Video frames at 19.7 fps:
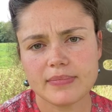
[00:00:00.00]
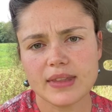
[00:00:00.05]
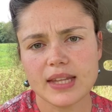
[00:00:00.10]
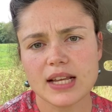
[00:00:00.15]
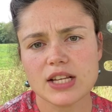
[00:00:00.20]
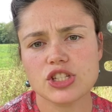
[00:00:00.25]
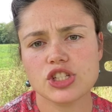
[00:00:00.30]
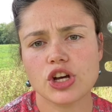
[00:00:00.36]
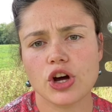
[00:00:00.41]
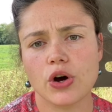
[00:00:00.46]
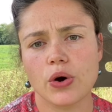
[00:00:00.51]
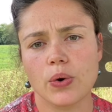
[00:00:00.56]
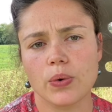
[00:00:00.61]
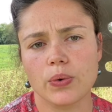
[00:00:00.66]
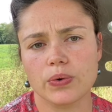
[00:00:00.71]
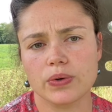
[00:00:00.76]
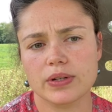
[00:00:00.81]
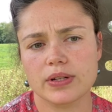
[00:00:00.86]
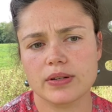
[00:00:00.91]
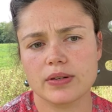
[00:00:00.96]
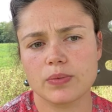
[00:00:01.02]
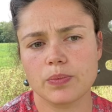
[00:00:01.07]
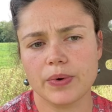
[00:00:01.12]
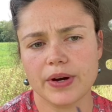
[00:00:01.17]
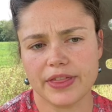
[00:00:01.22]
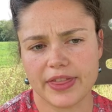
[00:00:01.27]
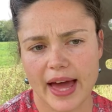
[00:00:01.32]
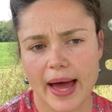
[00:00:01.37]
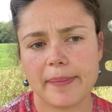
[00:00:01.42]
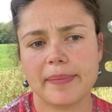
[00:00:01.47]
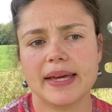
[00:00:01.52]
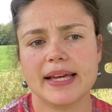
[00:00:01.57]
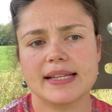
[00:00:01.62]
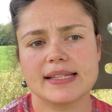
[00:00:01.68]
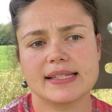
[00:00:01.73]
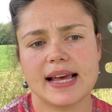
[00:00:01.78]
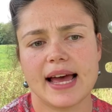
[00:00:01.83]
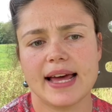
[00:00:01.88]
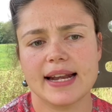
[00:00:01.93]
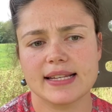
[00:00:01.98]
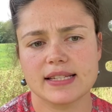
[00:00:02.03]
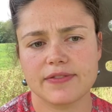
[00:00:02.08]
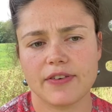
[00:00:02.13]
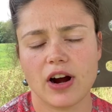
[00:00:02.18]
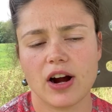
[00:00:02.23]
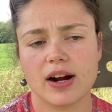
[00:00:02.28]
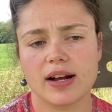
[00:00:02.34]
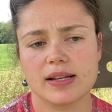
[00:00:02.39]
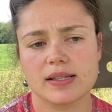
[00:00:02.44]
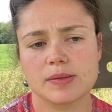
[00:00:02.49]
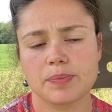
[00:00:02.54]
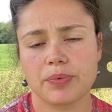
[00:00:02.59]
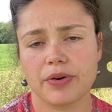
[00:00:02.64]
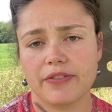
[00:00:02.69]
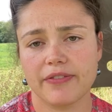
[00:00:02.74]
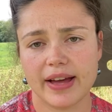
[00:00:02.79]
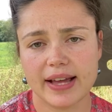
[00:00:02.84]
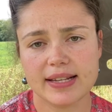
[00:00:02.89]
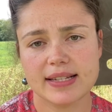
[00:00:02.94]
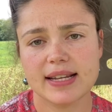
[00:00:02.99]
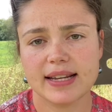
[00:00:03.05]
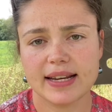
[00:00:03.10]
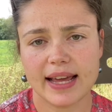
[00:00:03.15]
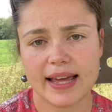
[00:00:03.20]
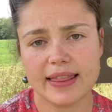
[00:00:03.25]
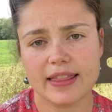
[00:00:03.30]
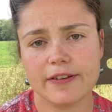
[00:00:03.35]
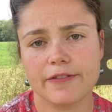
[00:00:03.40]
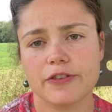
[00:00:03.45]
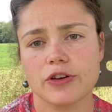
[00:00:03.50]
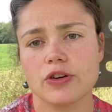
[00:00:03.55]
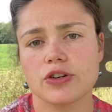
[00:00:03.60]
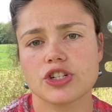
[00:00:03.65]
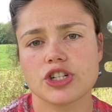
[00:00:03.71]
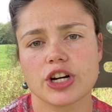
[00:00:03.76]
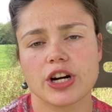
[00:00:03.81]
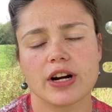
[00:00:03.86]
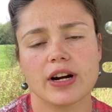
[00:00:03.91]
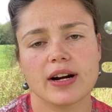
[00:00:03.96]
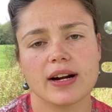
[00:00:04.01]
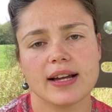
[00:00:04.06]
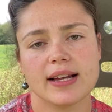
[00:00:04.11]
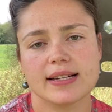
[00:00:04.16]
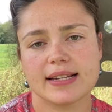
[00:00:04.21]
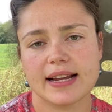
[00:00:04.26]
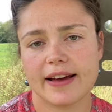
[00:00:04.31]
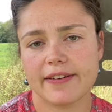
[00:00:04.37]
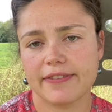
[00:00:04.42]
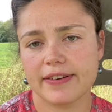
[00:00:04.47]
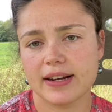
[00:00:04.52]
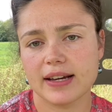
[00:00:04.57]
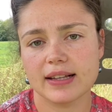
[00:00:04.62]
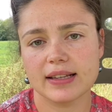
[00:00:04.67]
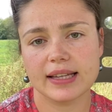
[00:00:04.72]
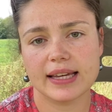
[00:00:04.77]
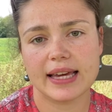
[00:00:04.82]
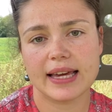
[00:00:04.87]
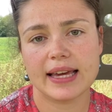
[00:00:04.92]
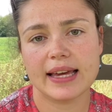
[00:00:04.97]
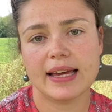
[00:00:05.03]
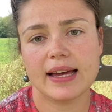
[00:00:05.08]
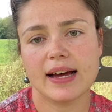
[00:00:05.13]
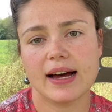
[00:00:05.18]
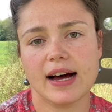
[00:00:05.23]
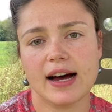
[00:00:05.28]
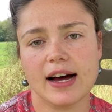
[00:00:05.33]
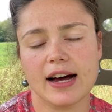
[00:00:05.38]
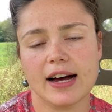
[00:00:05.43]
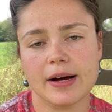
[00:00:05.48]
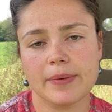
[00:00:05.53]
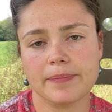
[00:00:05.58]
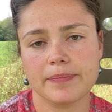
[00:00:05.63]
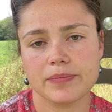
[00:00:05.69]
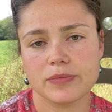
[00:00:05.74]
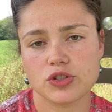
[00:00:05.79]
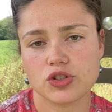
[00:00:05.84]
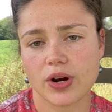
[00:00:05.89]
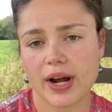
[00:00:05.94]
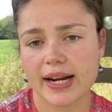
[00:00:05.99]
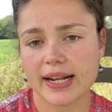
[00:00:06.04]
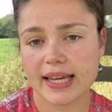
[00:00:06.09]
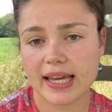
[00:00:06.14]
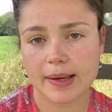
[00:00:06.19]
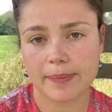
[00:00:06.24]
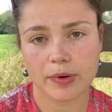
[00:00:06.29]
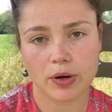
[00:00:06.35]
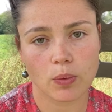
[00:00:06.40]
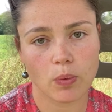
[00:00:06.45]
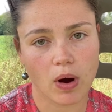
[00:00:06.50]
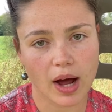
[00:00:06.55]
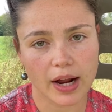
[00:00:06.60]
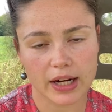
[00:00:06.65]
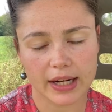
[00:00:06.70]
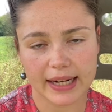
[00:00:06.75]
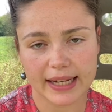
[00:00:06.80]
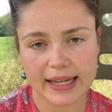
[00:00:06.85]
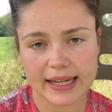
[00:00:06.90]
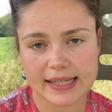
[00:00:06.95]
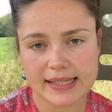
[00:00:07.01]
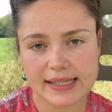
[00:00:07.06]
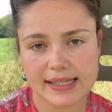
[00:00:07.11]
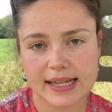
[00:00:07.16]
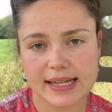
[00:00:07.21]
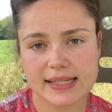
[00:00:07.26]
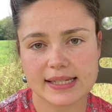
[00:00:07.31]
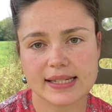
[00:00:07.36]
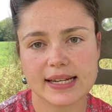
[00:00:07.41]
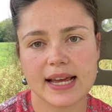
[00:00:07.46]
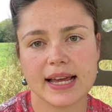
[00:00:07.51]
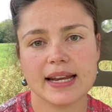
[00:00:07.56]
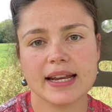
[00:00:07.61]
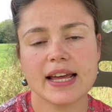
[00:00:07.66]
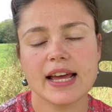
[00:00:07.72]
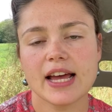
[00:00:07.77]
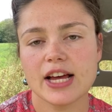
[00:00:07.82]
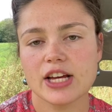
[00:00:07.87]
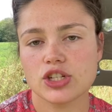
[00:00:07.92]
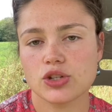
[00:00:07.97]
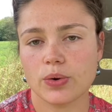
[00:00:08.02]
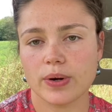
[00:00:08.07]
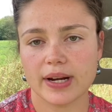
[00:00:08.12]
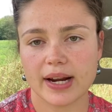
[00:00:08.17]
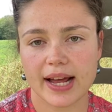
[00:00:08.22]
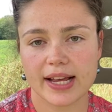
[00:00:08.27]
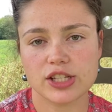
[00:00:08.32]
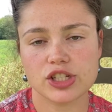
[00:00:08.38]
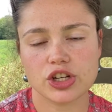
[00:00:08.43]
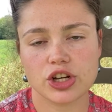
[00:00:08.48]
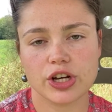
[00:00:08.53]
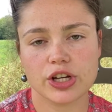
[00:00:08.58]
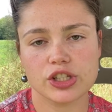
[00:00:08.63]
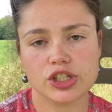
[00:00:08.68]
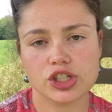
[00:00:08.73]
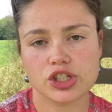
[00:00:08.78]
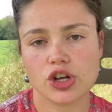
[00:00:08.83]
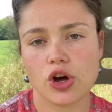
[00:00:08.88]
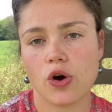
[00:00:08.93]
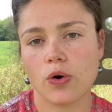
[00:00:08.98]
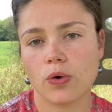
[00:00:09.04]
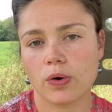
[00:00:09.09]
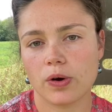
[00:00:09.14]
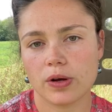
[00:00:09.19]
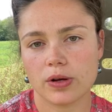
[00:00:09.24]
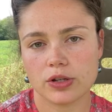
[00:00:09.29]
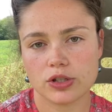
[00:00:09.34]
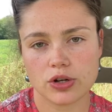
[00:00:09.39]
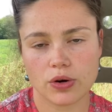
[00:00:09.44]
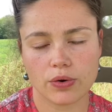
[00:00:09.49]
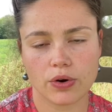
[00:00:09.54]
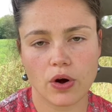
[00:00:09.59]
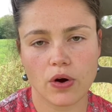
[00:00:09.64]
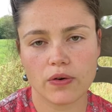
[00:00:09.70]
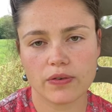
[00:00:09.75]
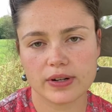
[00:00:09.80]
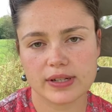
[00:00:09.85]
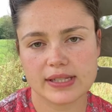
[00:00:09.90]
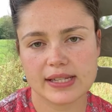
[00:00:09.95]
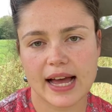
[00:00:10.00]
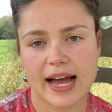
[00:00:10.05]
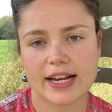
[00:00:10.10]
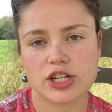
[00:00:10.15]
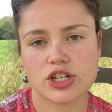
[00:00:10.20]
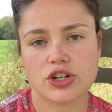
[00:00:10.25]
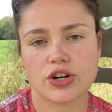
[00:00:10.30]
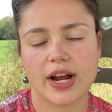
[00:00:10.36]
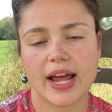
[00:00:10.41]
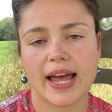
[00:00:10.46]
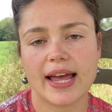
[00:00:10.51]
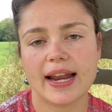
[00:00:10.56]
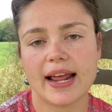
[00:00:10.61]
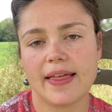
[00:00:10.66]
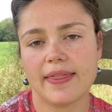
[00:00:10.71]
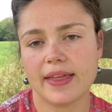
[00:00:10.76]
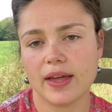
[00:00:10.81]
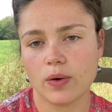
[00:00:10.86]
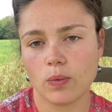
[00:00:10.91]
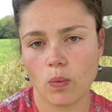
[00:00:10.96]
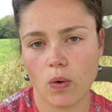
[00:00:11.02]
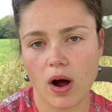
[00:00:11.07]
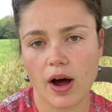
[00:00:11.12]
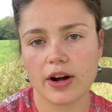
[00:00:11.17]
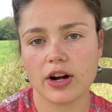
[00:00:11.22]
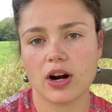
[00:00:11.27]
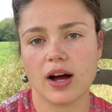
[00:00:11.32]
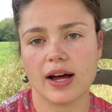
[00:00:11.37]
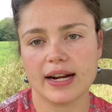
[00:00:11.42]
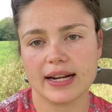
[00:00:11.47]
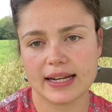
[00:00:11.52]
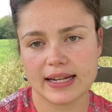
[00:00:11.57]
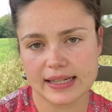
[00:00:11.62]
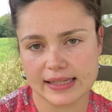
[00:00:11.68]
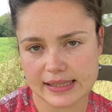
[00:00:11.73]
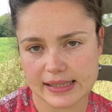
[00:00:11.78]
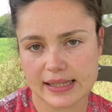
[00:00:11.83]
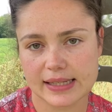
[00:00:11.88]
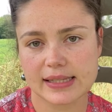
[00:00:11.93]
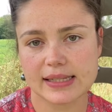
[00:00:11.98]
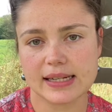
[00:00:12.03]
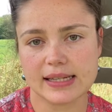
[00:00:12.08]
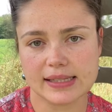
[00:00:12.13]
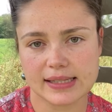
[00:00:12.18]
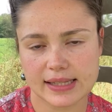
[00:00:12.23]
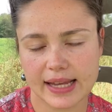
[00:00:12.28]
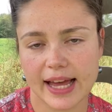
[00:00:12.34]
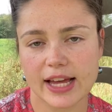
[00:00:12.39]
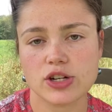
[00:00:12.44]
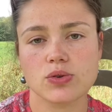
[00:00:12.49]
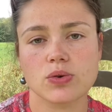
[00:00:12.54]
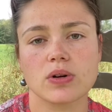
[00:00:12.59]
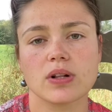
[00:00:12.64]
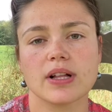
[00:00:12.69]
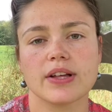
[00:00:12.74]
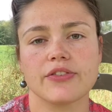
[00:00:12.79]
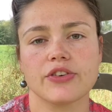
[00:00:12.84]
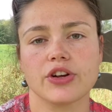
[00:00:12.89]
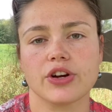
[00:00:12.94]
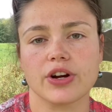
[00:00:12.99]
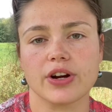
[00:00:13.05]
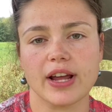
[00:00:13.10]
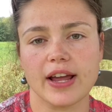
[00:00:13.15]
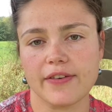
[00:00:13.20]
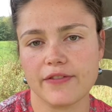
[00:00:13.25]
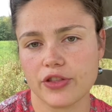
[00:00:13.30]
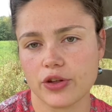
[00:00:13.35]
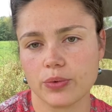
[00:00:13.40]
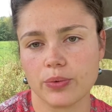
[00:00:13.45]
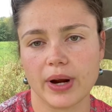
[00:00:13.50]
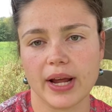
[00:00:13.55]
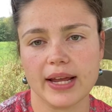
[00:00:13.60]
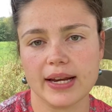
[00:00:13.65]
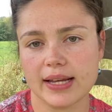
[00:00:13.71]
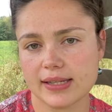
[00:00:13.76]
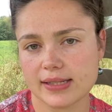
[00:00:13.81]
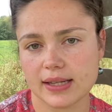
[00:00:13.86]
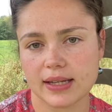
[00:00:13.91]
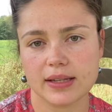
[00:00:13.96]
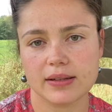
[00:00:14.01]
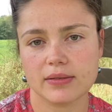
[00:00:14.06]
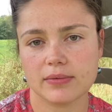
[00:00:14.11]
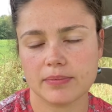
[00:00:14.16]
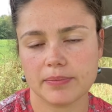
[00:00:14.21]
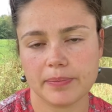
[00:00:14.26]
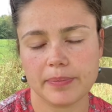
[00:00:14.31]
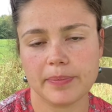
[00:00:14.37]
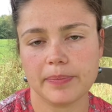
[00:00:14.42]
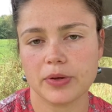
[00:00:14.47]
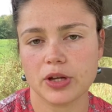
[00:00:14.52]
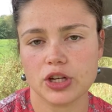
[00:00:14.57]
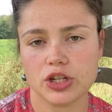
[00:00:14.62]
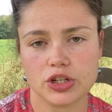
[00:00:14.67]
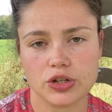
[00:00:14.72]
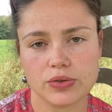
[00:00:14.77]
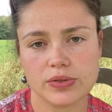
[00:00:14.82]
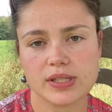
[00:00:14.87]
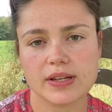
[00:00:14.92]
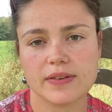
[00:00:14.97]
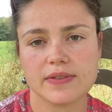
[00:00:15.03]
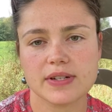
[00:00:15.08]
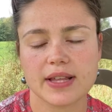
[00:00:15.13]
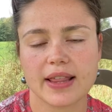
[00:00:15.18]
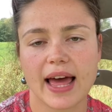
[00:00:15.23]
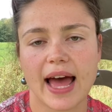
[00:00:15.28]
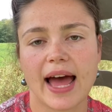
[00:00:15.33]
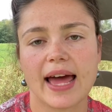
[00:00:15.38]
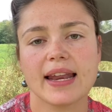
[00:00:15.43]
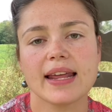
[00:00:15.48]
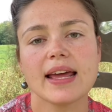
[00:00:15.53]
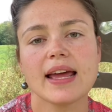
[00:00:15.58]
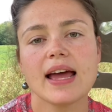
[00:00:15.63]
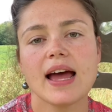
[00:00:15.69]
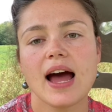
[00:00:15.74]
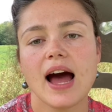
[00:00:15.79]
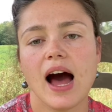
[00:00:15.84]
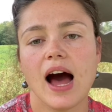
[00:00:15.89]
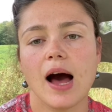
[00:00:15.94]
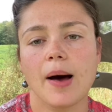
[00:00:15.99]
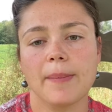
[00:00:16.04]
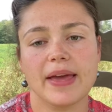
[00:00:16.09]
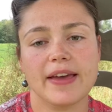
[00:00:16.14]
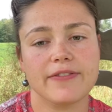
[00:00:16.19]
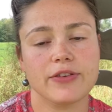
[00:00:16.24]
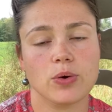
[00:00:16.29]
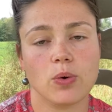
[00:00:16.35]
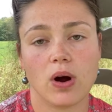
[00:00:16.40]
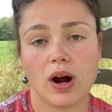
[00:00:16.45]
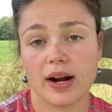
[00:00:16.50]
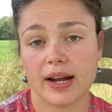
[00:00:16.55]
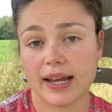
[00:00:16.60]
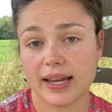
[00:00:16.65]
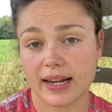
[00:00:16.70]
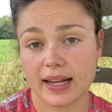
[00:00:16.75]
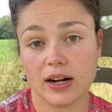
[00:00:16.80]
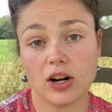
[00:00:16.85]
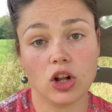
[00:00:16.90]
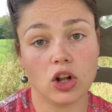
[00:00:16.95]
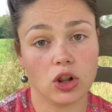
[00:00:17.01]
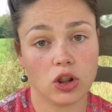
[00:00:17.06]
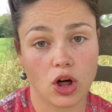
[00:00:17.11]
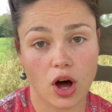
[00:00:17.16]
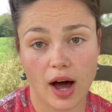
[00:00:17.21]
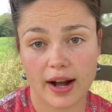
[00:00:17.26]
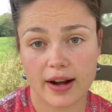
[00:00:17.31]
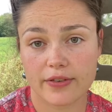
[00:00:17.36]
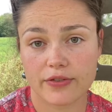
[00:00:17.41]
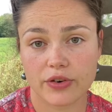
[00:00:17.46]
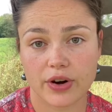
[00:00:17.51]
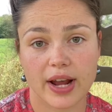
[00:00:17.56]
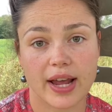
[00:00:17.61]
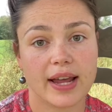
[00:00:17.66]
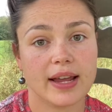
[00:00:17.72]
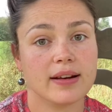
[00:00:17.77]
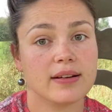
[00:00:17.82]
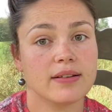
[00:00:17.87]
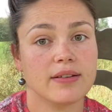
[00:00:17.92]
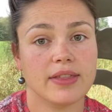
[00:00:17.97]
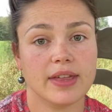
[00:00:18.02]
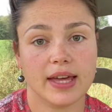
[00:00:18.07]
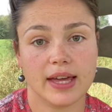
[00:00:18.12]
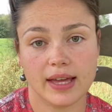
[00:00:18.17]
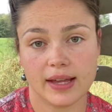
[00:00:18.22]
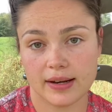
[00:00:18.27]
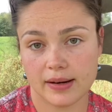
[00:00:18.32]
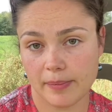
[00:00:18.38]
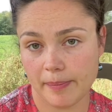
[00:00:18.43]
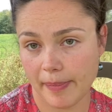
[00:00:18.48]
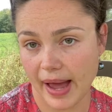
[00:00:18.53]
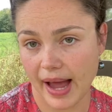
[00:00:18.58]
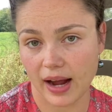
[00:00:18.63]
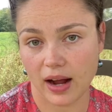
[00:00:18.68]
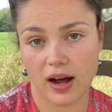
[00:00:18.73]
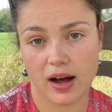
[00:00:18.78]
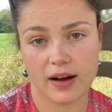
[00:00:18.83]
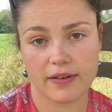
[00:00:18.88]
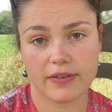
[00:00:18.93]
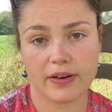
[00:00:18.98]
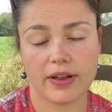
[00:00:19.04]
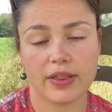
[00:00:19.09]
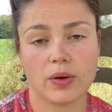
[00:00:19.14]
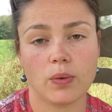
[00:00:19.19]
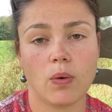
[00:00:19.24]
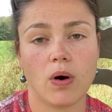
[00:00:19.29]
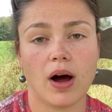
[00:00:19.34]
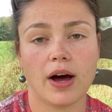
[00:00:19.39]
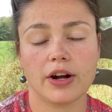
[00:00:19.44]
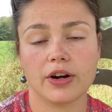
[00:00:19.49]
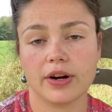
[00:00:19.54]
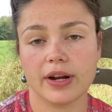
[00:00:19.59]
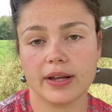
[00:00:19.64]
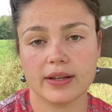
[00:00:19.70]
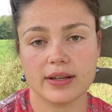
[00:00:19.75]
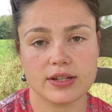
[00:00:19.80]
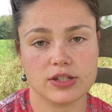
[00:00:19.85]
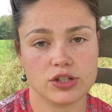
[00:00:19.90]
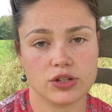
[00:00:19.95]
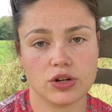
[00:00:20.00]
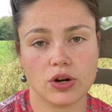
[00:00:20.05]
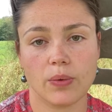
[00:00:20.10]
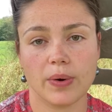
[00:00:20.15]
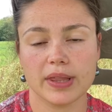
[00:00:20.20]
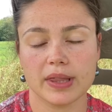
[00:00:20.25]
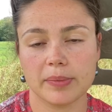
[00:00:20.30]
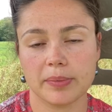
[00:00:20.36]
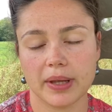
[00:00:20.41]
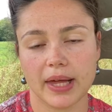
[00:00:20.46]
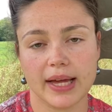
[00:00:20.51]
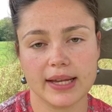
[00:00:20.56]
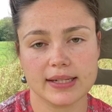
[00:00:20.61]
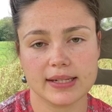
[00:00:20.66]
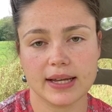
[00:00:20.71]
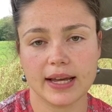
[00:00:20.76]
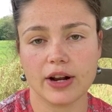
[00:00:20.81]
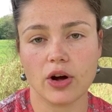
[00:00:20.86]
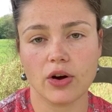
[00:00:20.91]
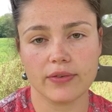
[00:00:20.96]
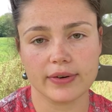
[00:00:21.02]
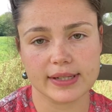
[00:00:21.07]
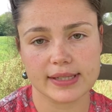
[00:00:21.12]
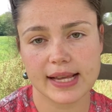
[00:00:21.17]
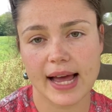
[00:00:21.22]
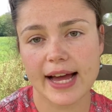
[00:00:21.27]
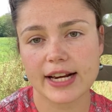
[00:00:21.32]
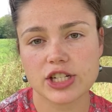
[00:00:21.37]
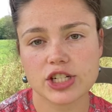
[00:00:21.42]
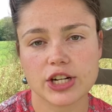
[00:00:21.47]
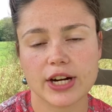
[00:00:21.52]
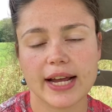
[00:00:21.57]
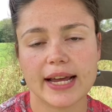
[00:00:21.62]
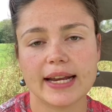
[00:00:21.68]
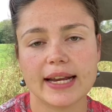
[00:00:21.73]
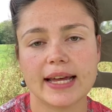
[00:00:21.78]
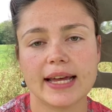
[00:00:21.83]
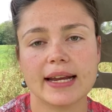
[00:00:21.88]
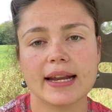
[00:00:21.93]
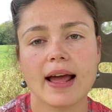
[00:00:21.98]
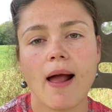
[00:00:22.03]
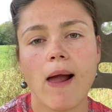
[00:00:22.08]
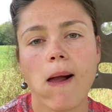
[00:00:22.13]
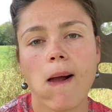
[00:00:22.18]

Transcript: So with that being said, as far as preventing it in the future, definitely try to keep your watering consistent. Do a nice good soak, don't oversaturate, and then water on a consistent schedule if the rain isn't conducive to that. If you are getting a lot of rain, then back off on the watering because you don't want the plant to get oversaturated.